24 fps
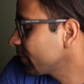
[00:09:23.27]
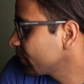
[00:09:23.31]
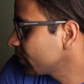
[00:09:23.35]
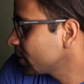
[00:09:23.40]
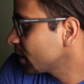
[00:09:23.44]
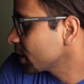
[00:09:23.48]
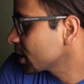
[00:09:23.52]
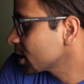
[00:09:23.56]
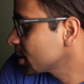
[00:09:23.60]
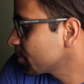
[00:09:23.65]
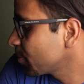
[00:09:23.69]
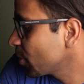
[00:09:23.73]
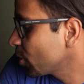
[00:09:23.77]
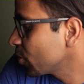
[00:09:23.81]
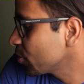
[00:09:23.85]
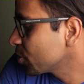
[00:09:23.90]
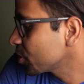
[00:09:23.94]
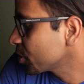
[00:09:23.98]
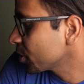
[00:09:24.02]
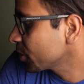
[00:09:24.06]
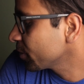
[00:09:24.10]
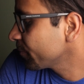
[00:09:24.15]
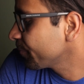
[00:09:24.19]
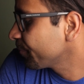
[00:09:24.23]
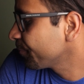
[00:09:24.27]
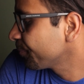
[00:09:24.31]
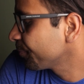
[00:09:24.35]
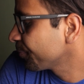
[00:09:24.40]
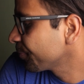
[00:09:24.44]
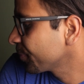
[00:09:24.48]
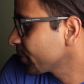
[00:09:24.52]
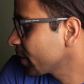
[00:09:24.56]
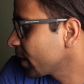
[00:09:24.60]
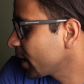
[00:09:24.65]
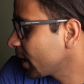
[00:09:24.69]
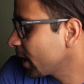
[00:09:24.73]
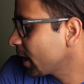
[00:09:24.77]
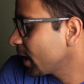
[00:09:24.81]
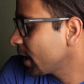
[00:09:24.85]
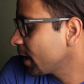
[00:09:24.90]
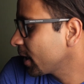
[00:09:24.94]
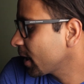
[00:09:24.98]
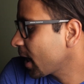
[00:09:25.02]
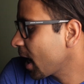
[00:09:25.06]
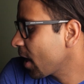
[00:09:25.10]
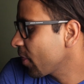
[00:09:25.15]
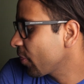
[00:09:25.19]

an exposure, and I